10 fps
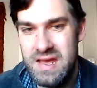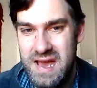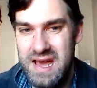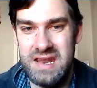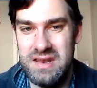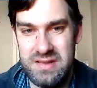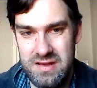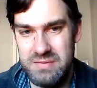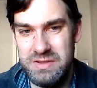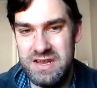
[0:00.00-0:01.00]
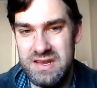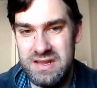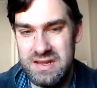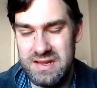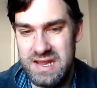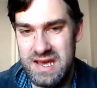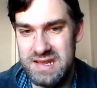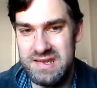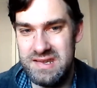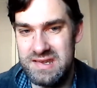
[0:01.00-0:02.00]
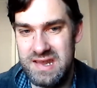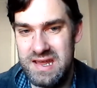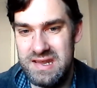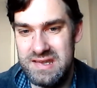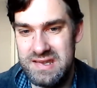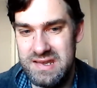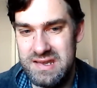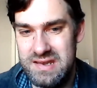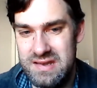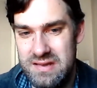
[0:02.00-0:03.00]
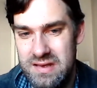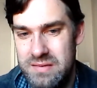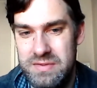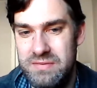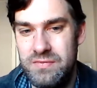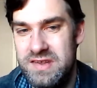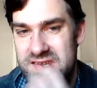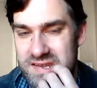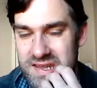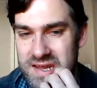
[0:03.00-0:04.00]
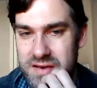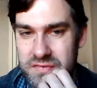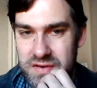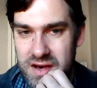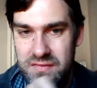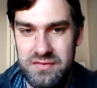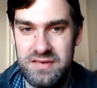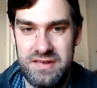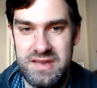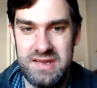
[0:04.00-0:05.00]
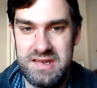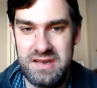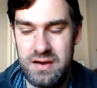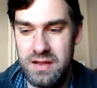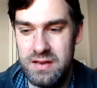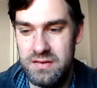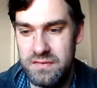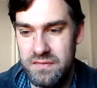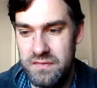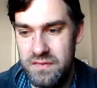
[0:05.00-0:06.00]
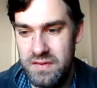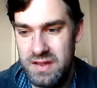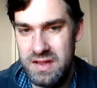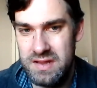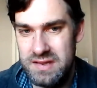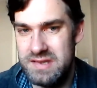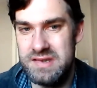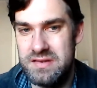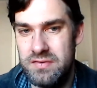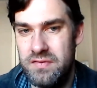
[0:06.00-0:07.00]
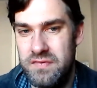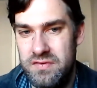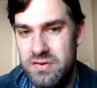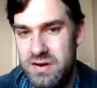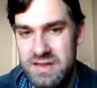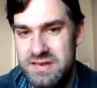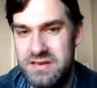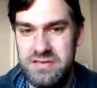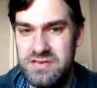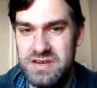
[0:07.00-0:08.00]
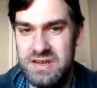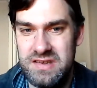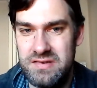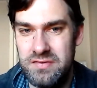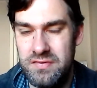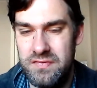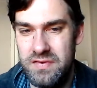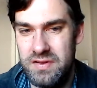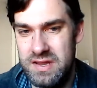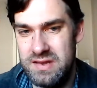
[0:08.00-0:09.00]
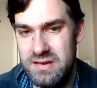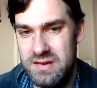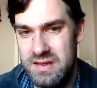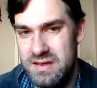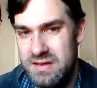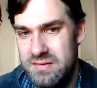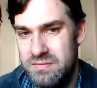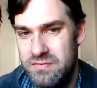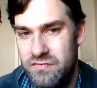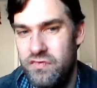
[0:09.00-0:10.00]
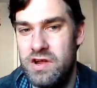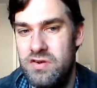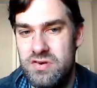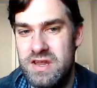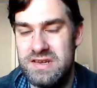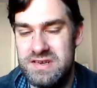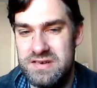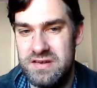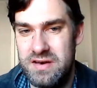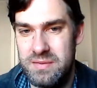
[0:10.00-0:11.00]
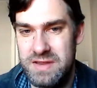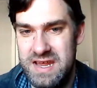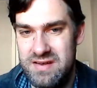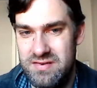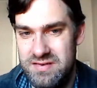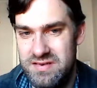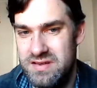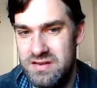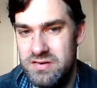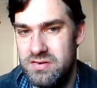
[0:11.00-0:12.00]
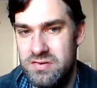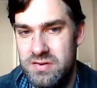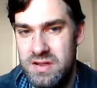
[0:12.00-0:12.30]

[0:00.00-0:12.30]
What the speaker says: I mean, in Cassie's case, I mean, we see her father as this kind of, this sort of quite douchey sort of like roguish type character who